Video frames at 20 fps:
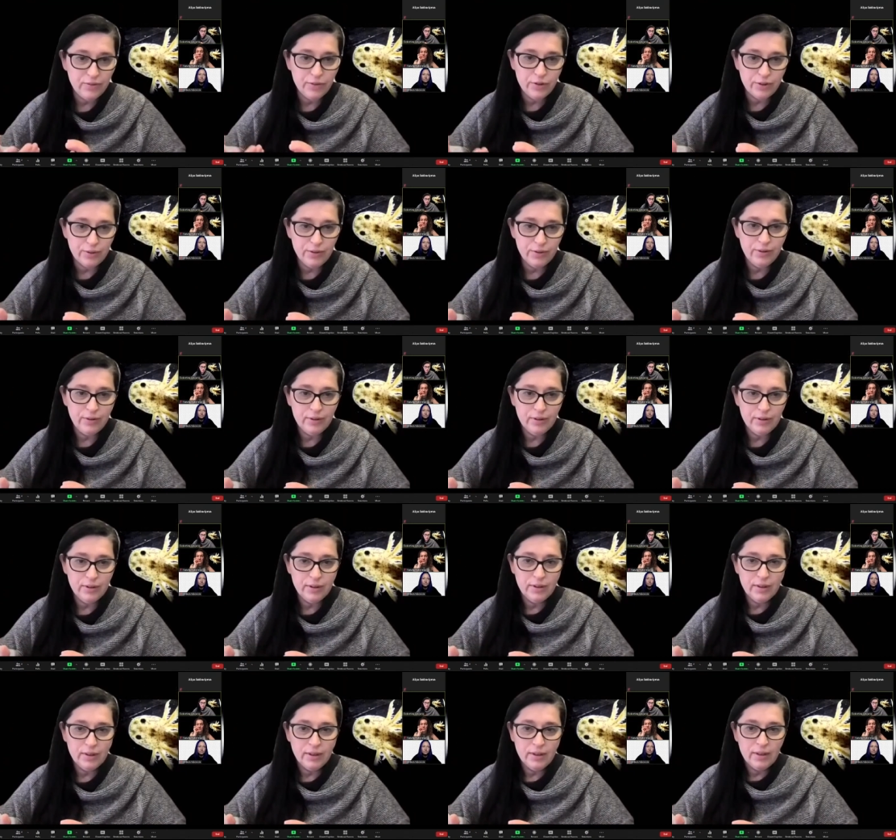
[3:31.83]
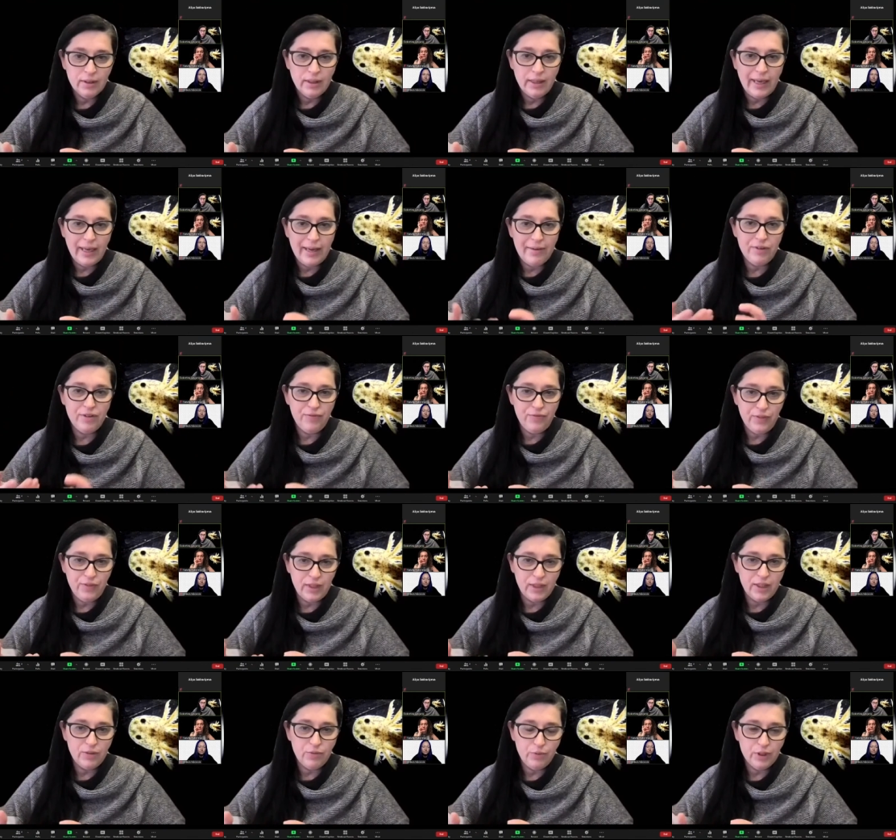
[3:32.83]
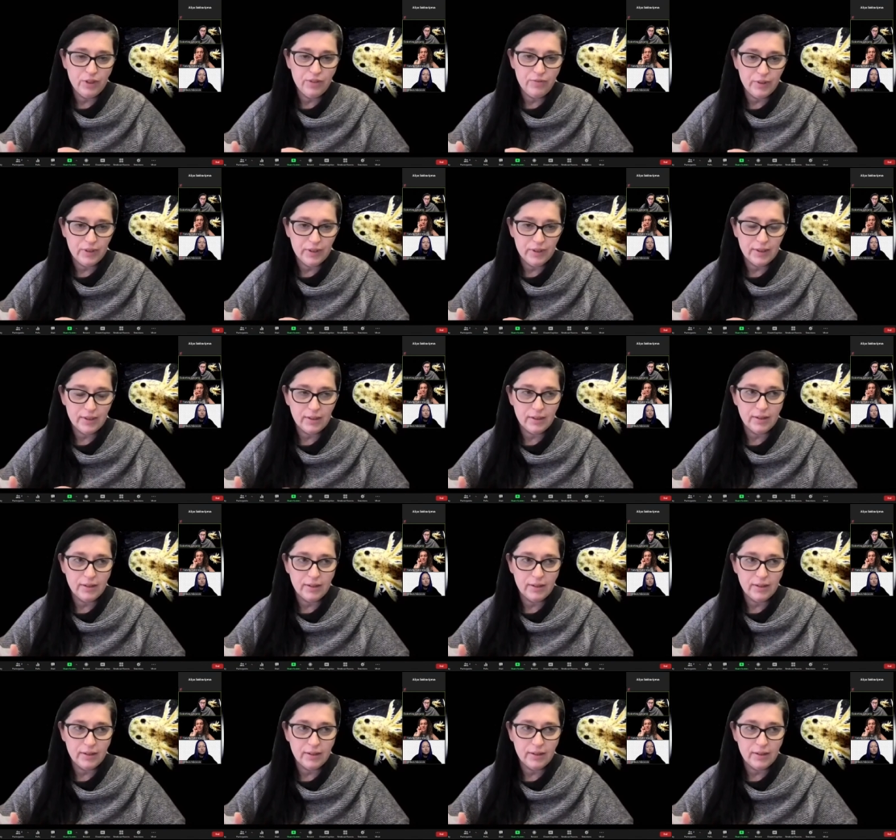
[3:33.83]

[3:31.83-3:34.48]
through, everything what was